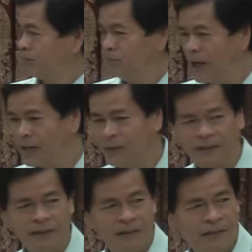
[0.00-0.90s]
By me,
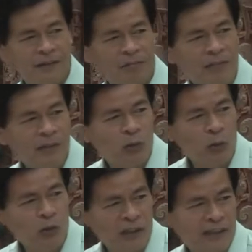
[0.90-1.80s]
me, no
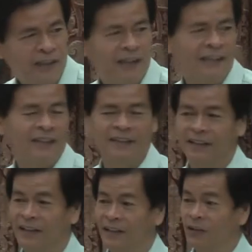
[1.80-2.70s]
Lord.
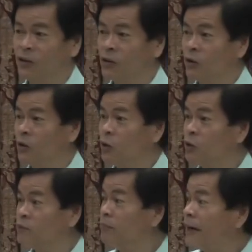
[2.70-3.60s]
Who
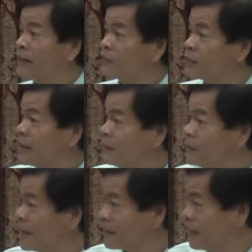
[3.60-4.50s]
would buy a slave
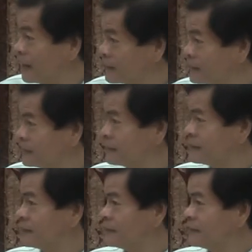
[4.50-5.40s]
like
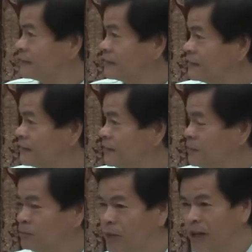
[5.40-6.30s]
that?
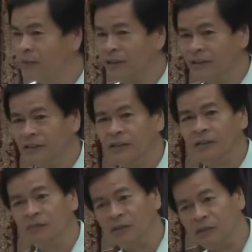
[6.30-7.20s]
By me,
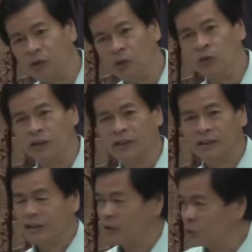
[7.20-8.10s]
me, no Lord.
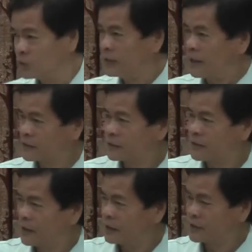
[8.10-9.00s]
He would
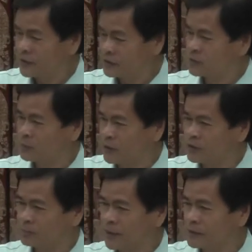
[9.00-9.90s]
utter as its
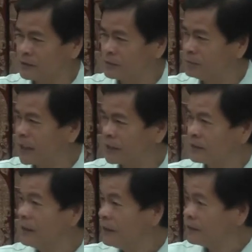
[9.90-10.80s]
prospective
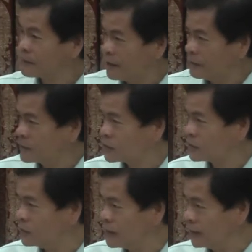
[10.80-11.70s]
buyer comes
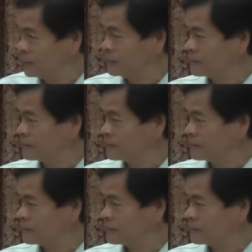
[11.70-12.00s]
to him.